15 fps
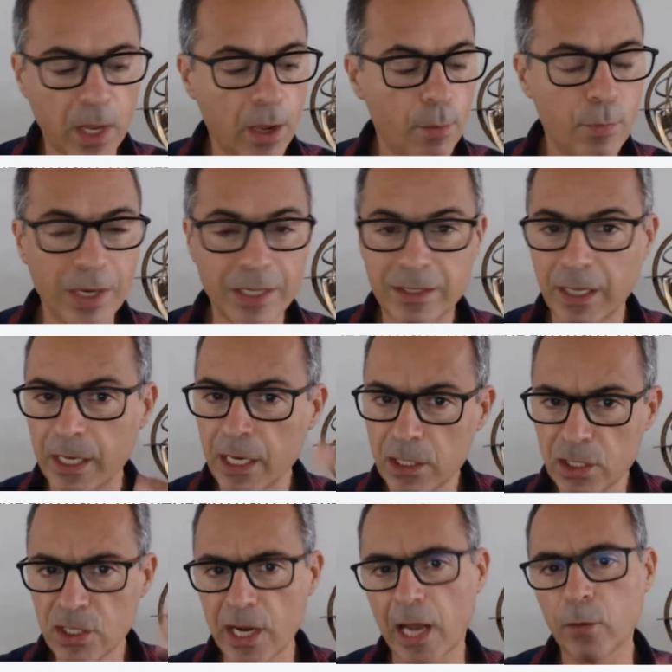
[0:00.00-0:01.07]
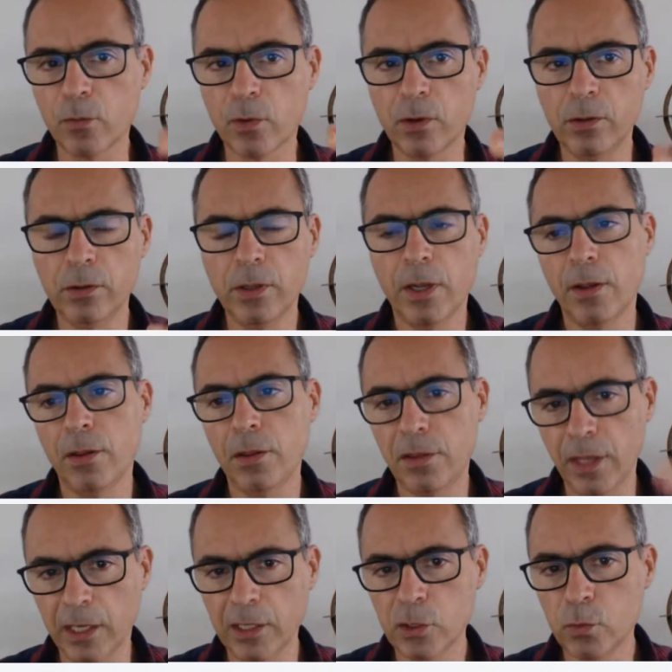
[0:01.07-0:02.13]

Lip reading: But in general, things